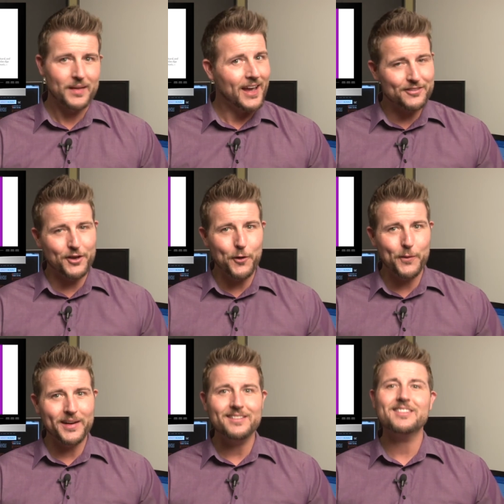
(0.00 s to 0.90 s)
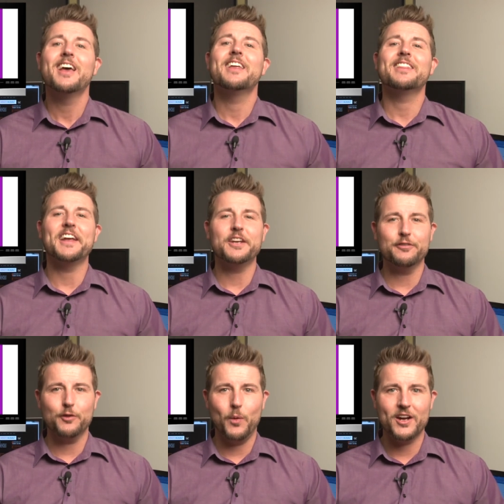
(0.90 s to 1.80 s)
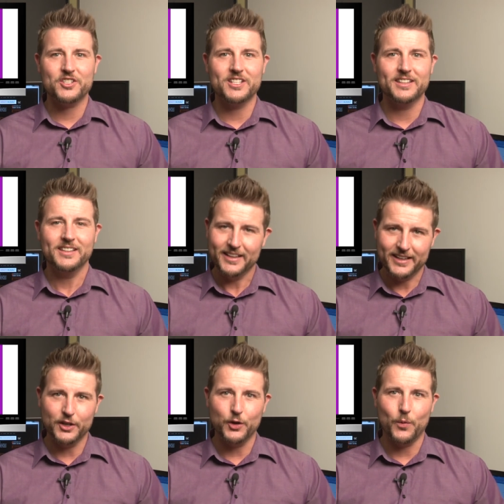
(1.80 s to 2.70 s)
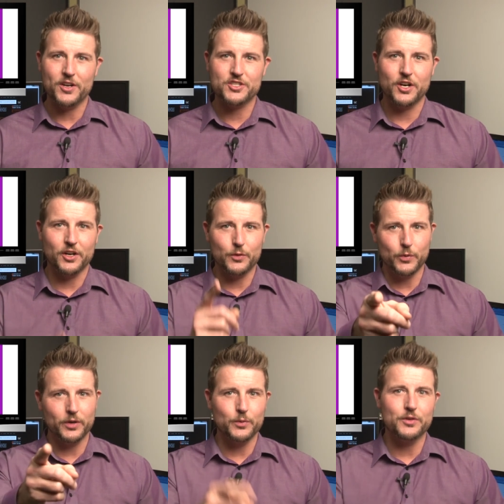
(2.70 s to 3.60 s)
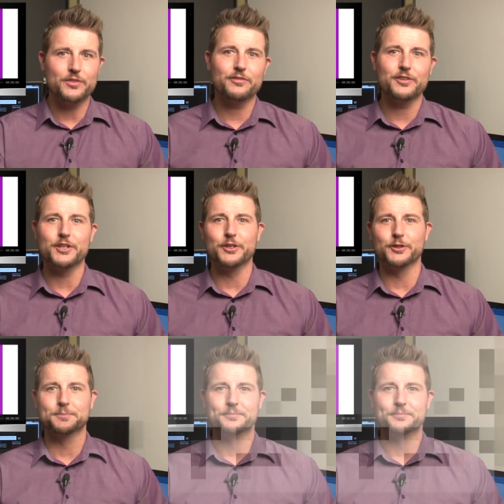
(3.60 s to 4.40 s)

As always, thank you for watching, and here at WatchGuard, we're rooting for you.